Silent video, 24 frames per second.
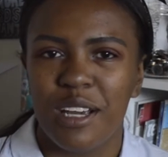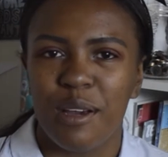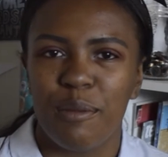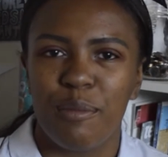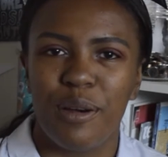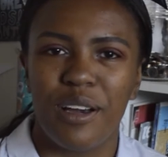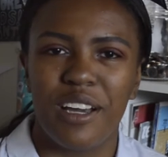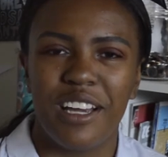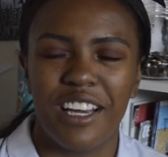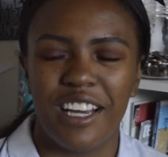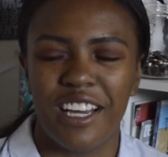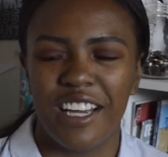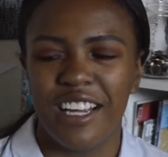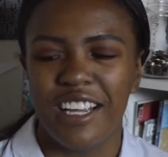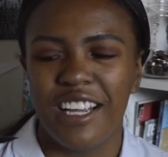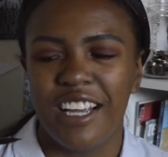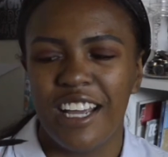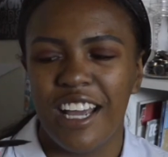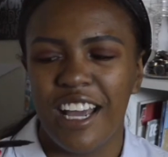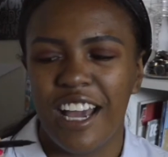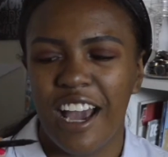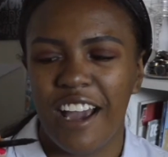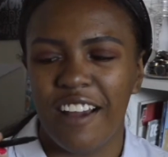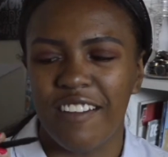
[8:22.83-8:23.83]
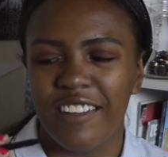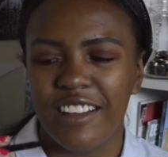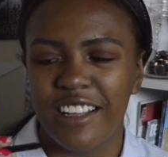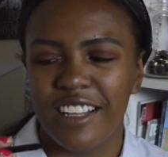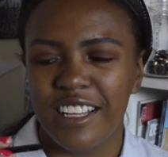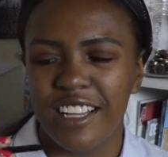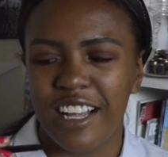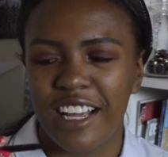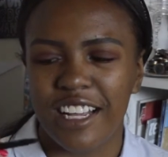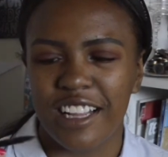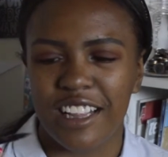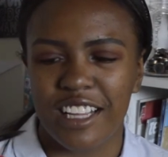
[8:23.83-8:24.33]
But I really
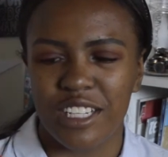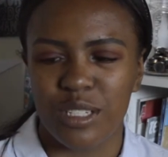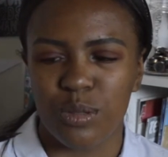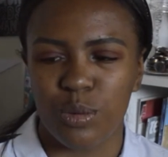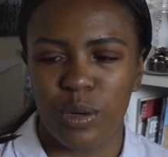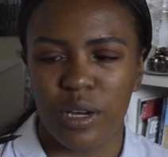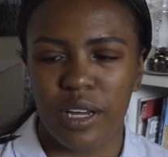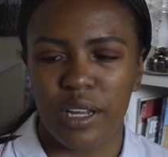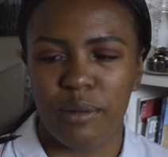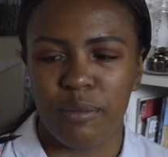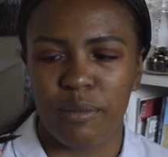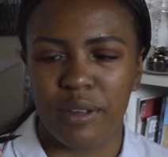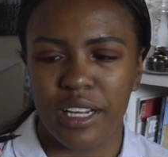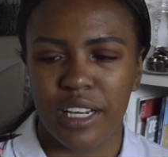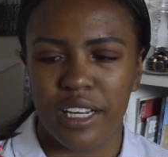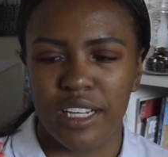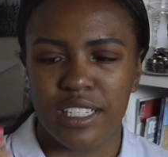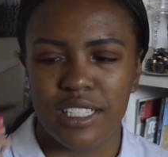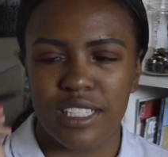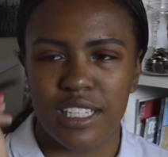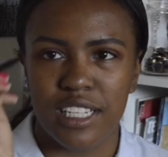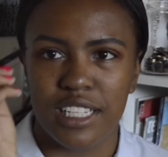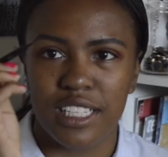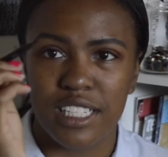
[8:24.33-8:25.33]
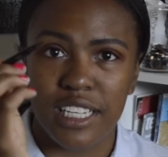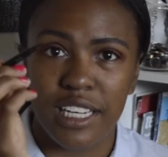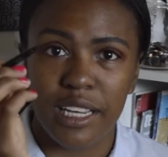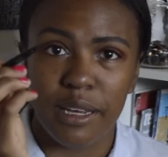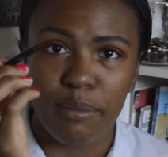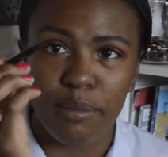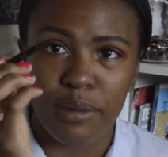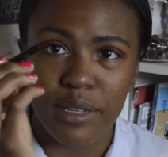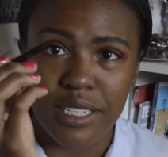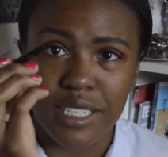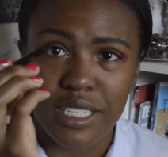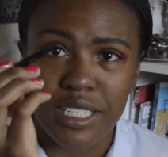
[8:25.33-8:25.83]
like this one because the
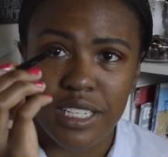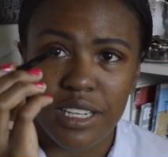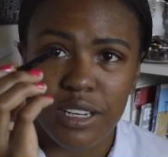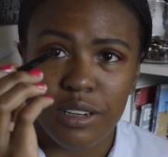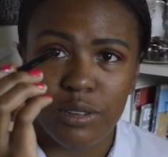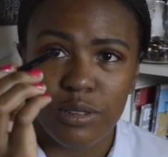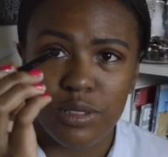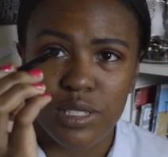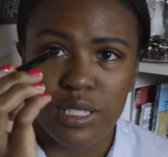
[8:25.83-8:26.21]
tip is so